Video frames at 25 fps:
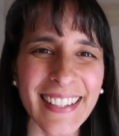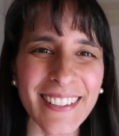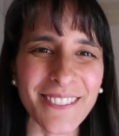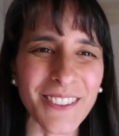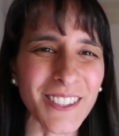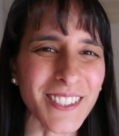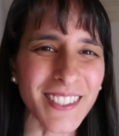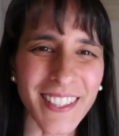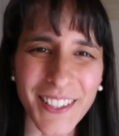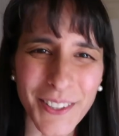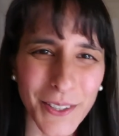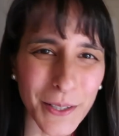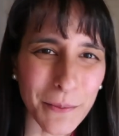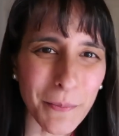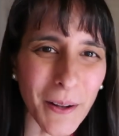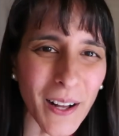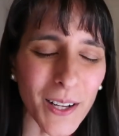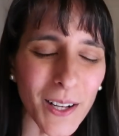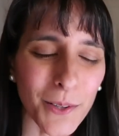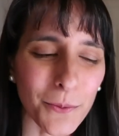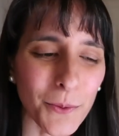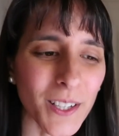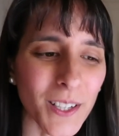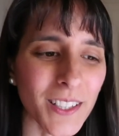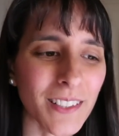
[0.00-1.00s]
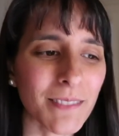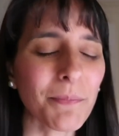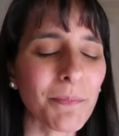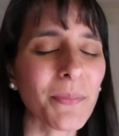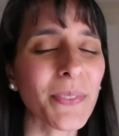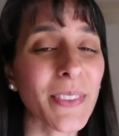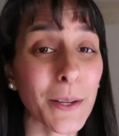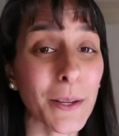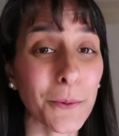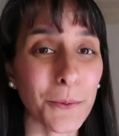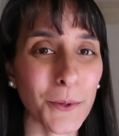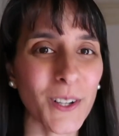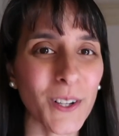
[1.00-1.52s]
Was there a part one?
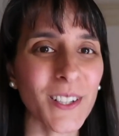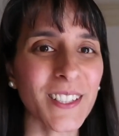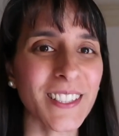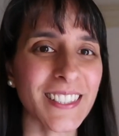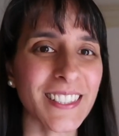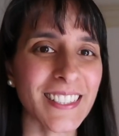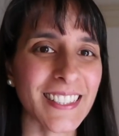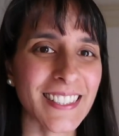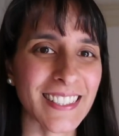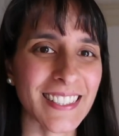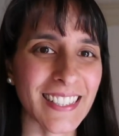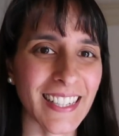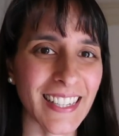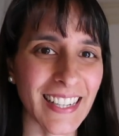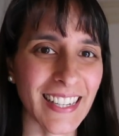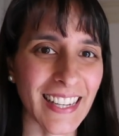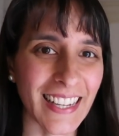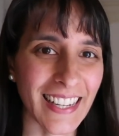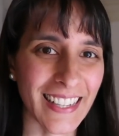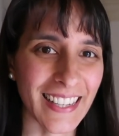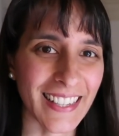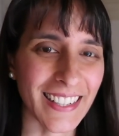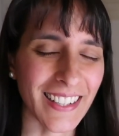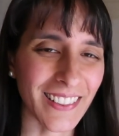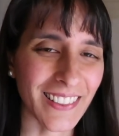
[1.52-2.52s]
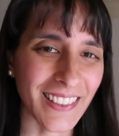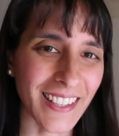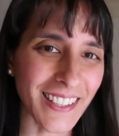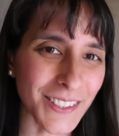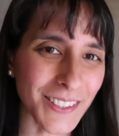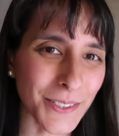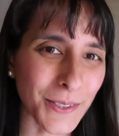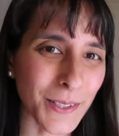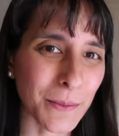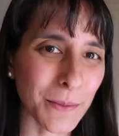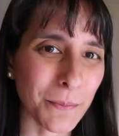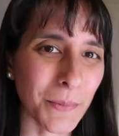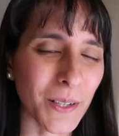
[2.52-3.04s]
There was, and I'll link
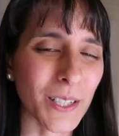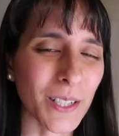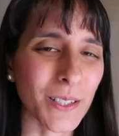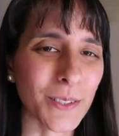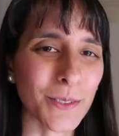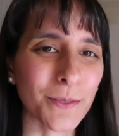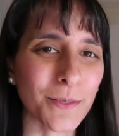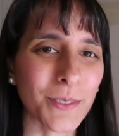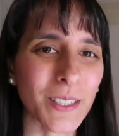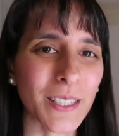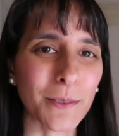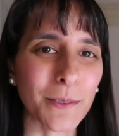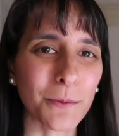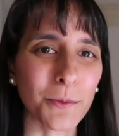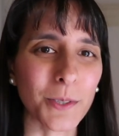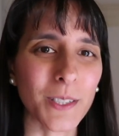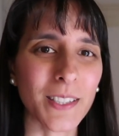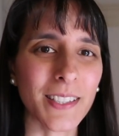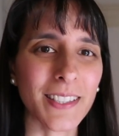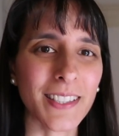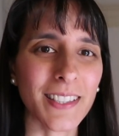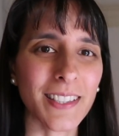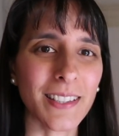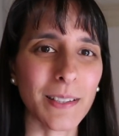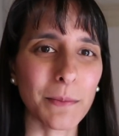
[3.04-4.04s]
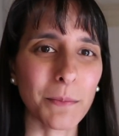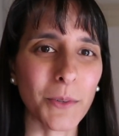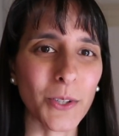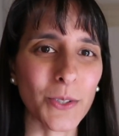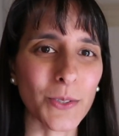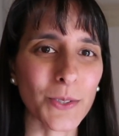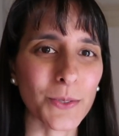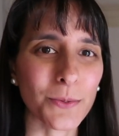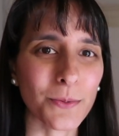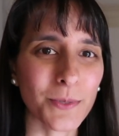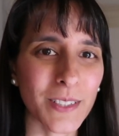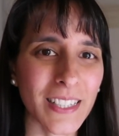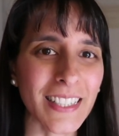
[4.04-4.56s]
to it above. It was the
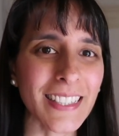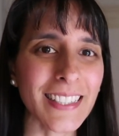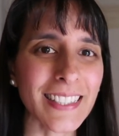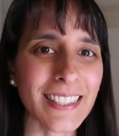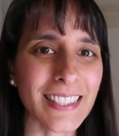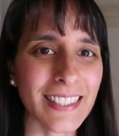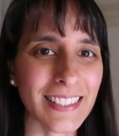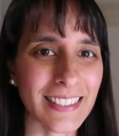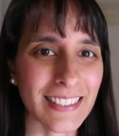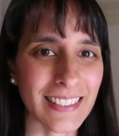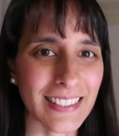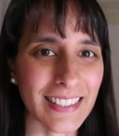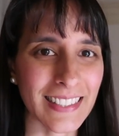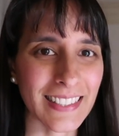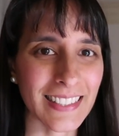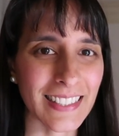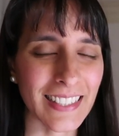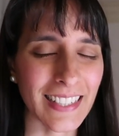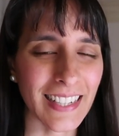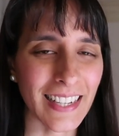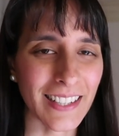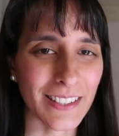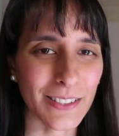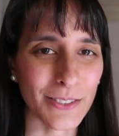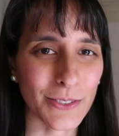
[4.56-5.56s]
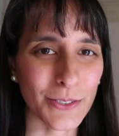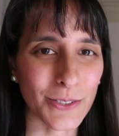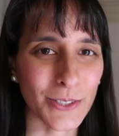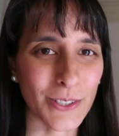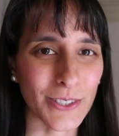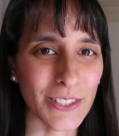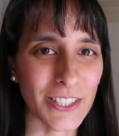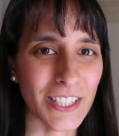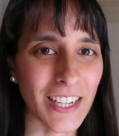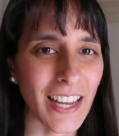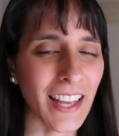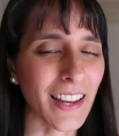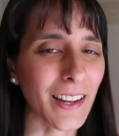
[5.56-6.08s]
most recent Astro
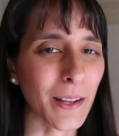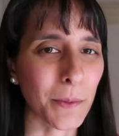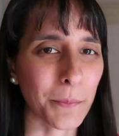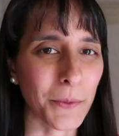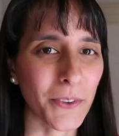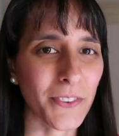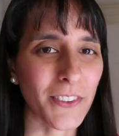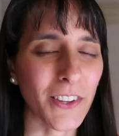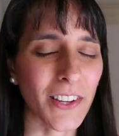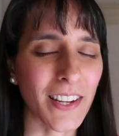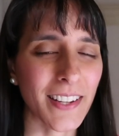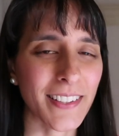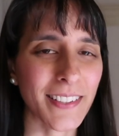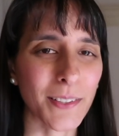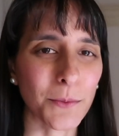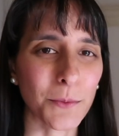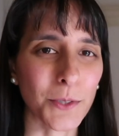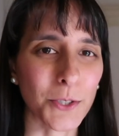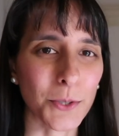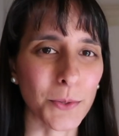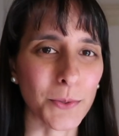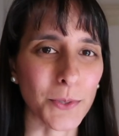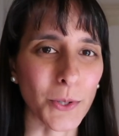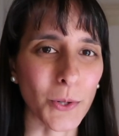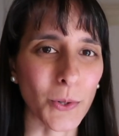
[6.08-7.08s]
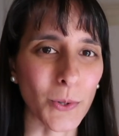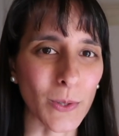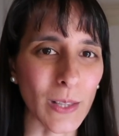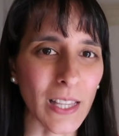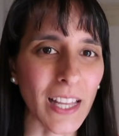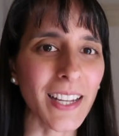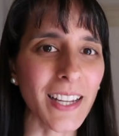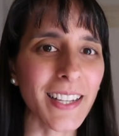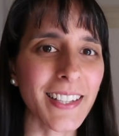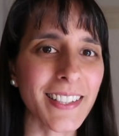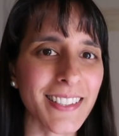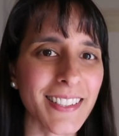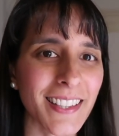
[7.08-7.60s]
Chat episode I did, which was called
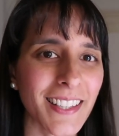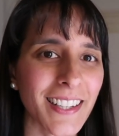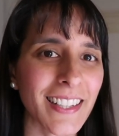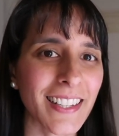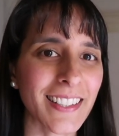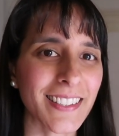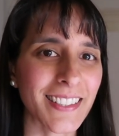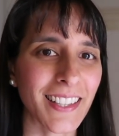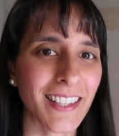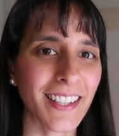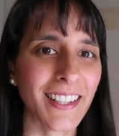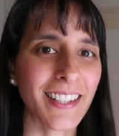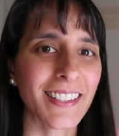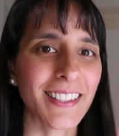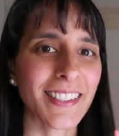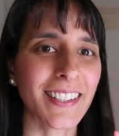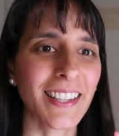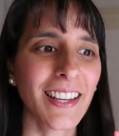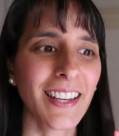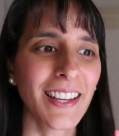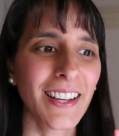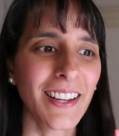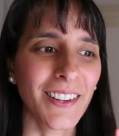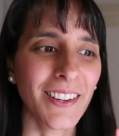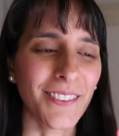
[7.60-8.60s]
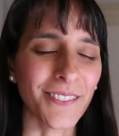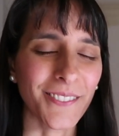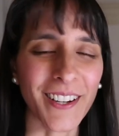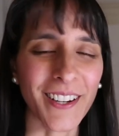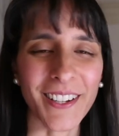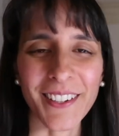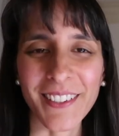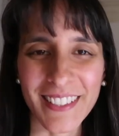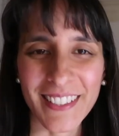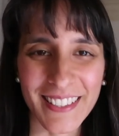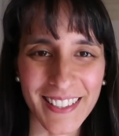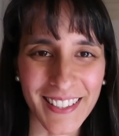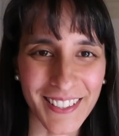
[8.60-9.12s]
Lies, Lies, Lies,
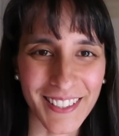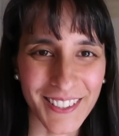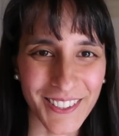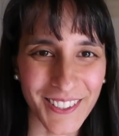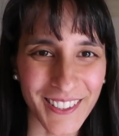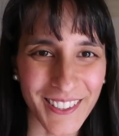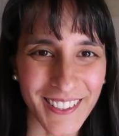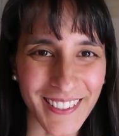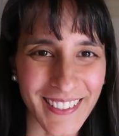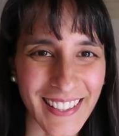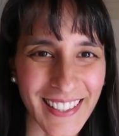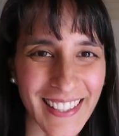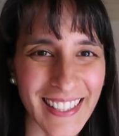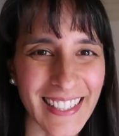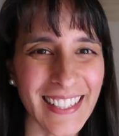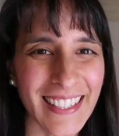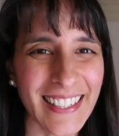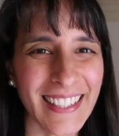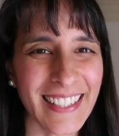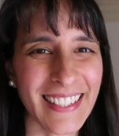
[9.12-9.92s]
Where is the Truth?